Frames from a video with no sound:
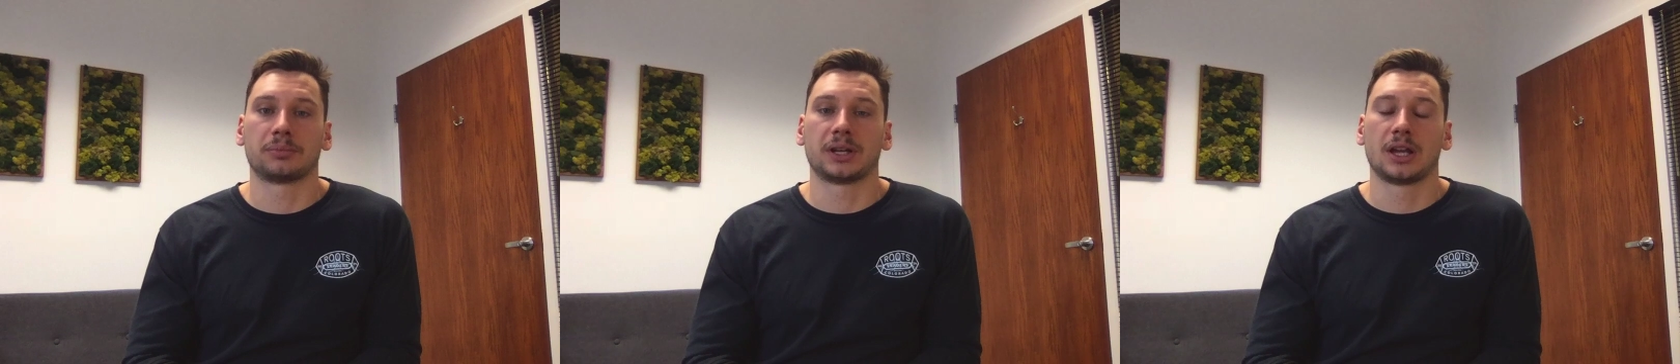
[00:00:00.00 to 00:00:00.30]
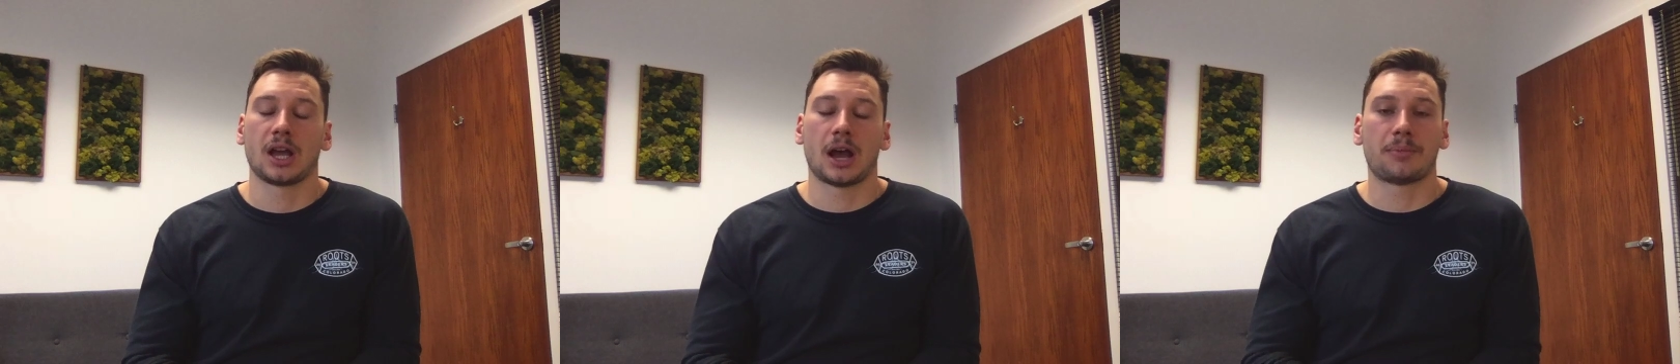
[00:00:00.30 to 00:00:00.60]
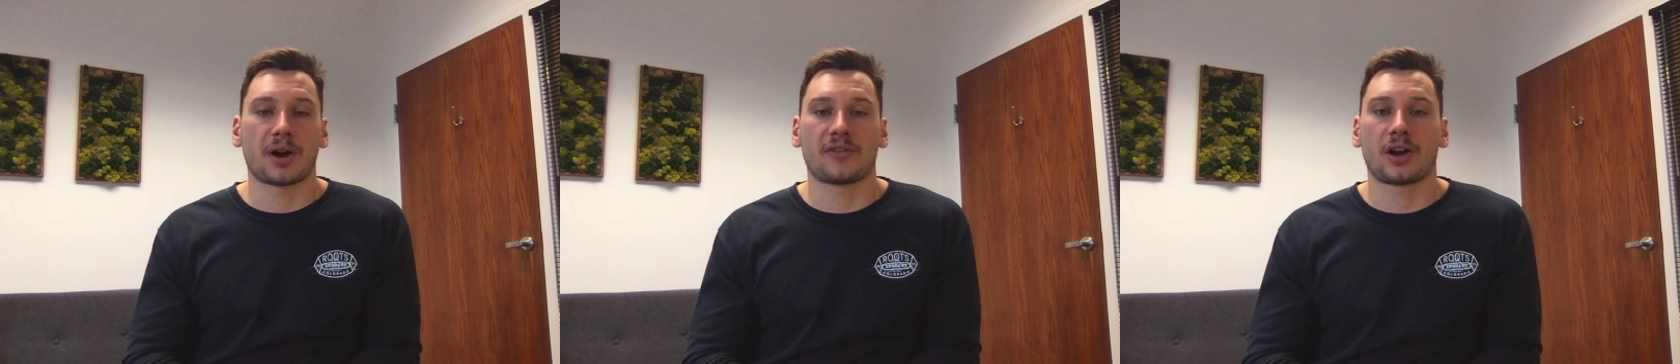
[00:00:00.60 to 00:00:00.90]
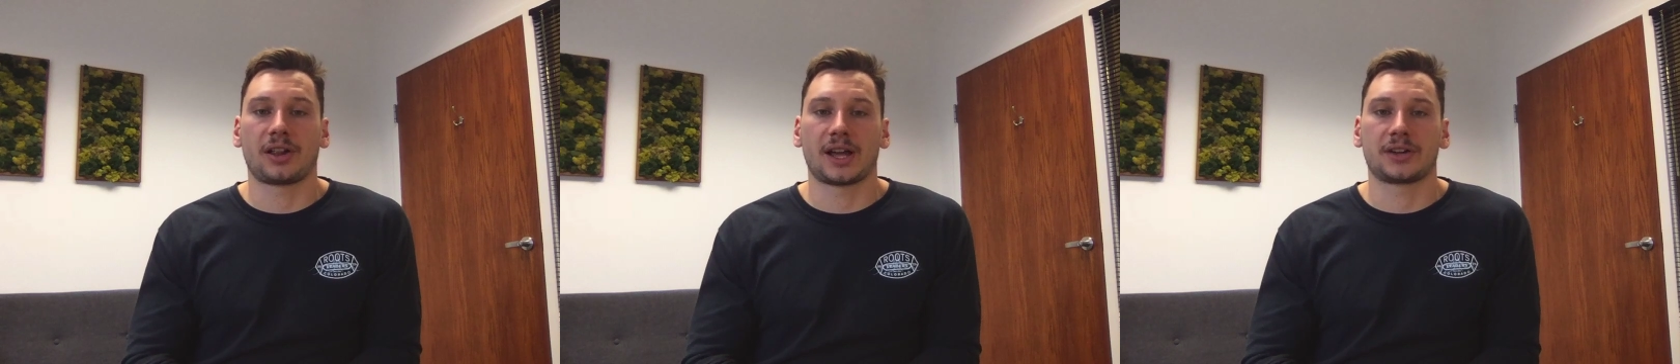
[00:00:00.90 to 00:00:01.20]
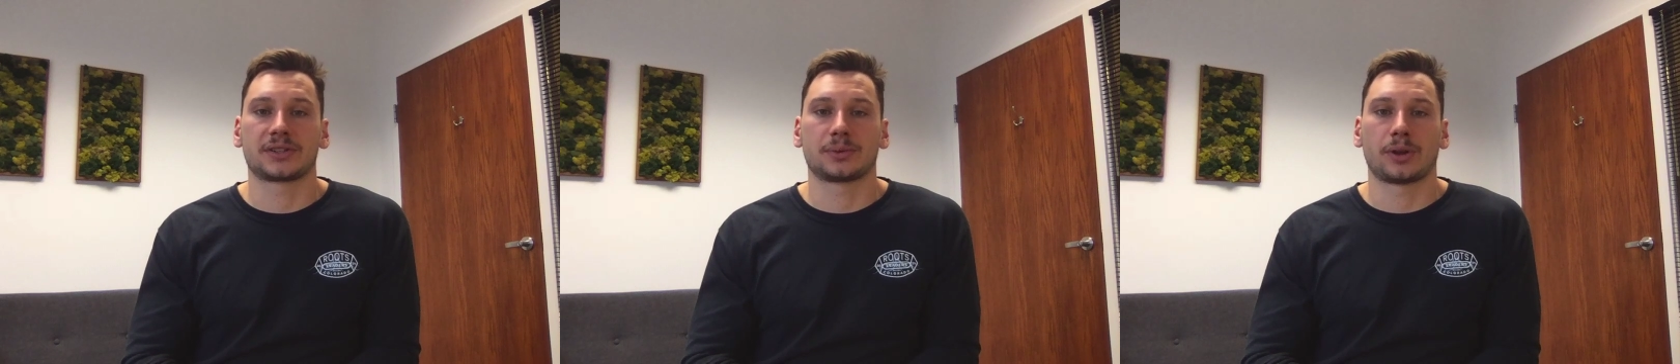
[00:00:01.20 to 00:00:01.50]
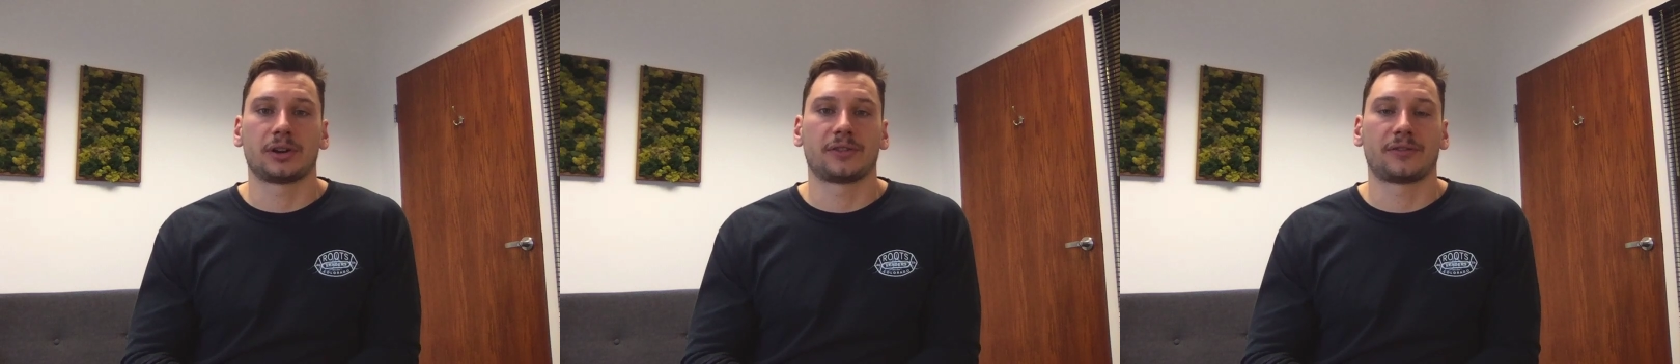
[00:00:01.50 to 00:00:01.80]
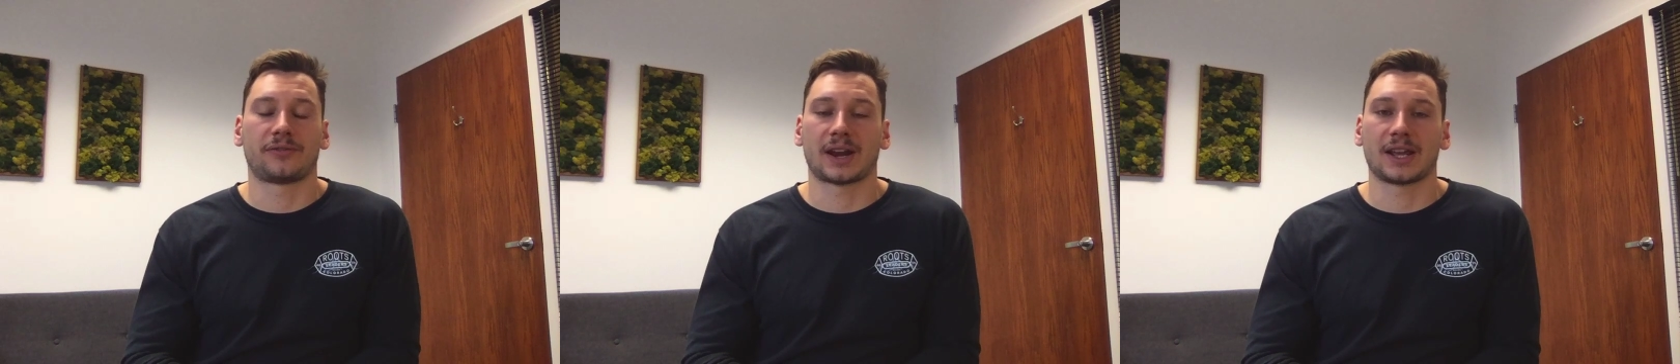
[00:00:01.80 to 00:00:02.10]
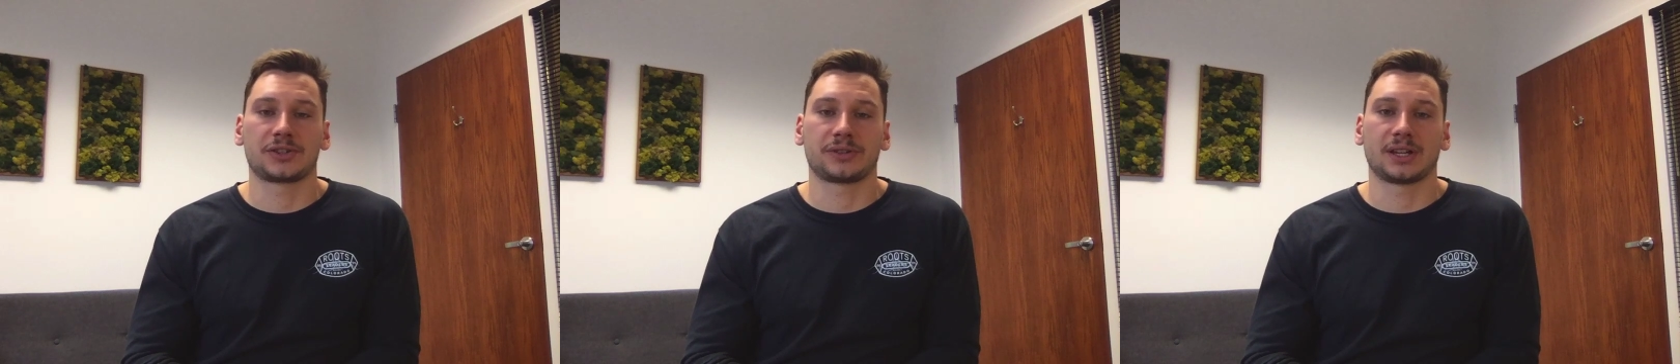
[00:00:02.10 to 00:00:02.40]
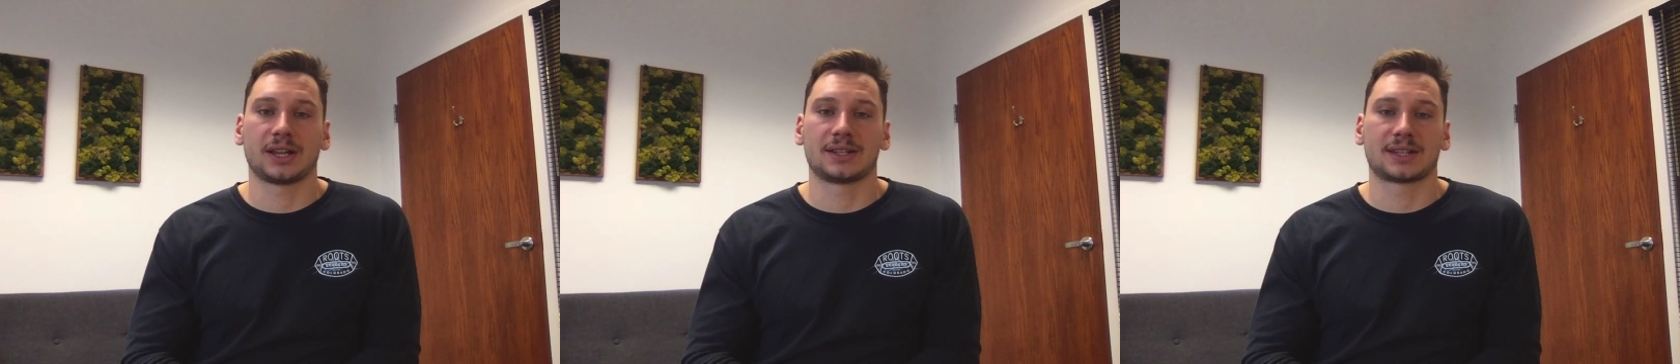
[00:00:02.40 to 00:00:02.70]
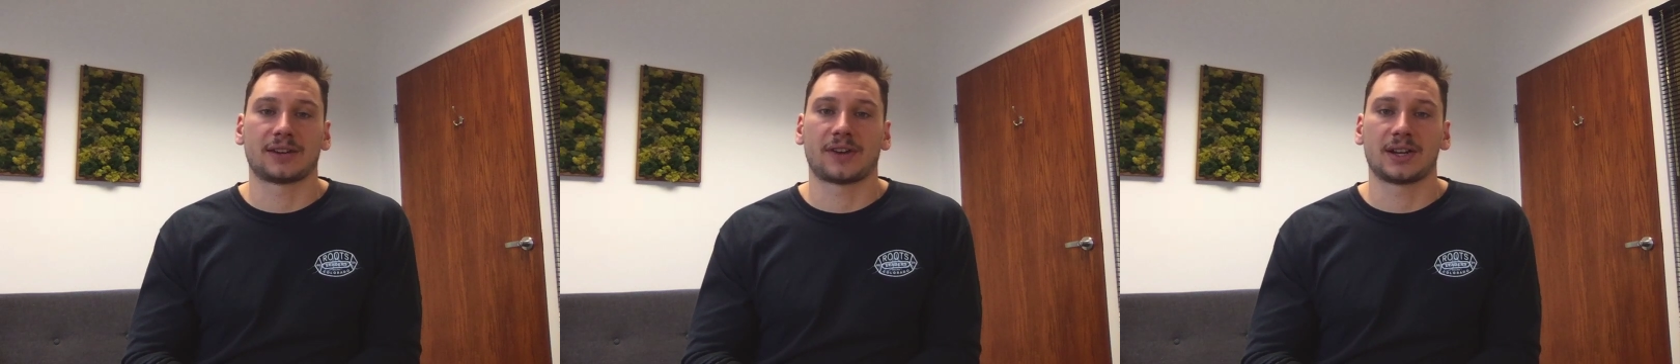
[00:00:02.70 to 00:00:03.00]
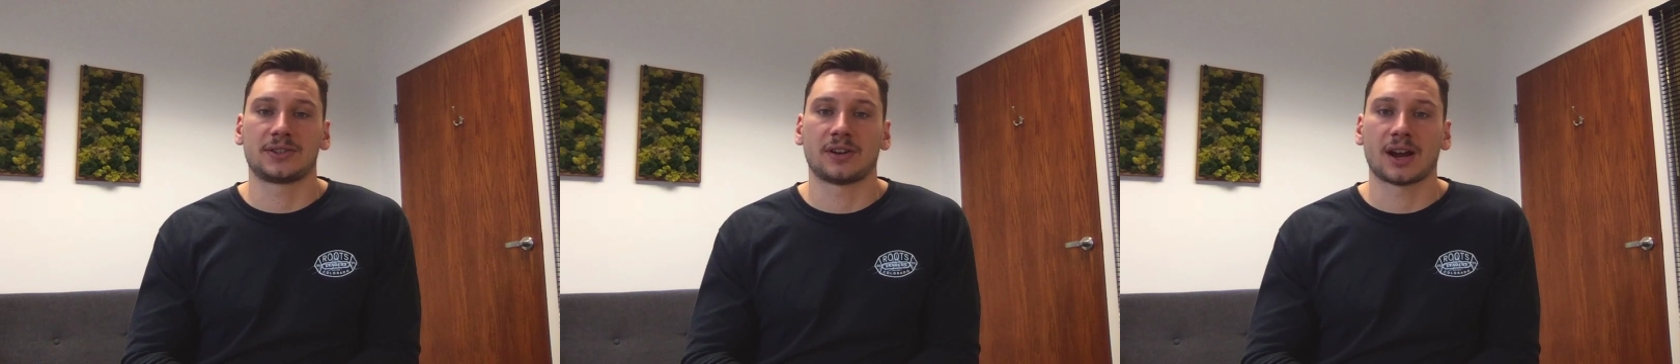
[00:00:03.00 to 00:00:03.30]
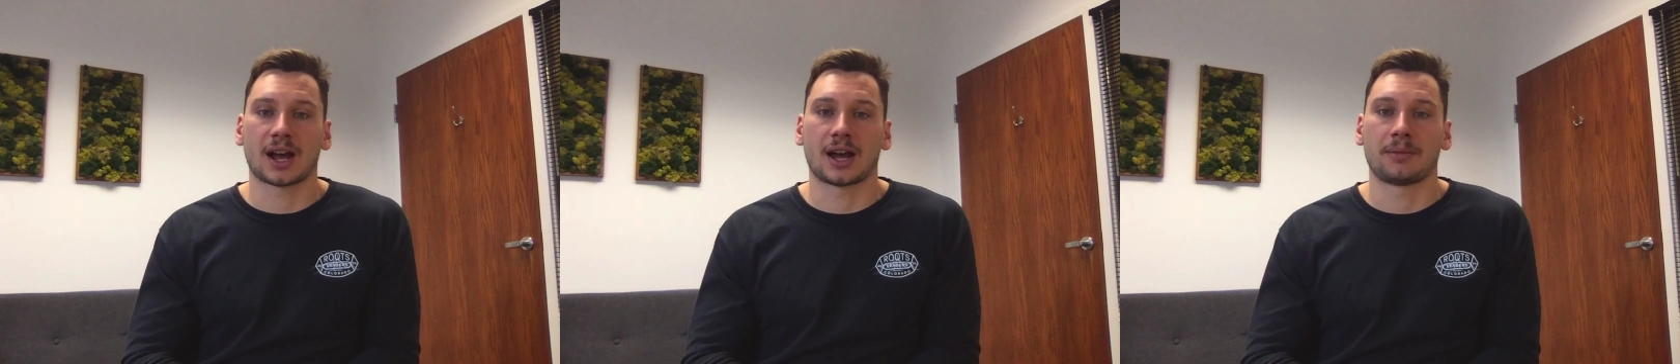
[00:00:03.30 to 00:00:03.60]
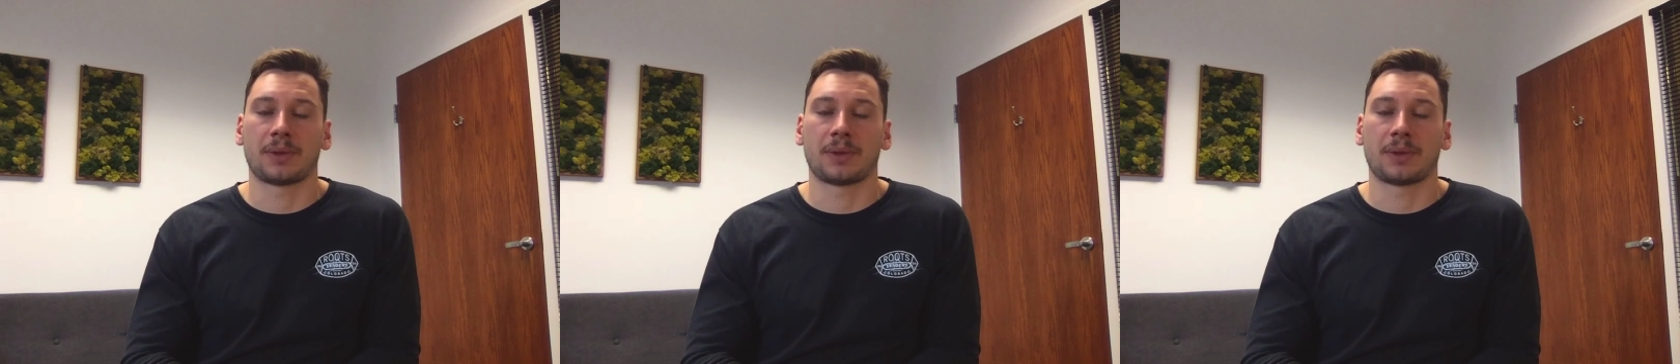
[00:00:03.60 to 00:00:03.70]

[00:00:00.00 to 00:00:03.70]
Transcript: But above all else, whether you're financially incentivized or not,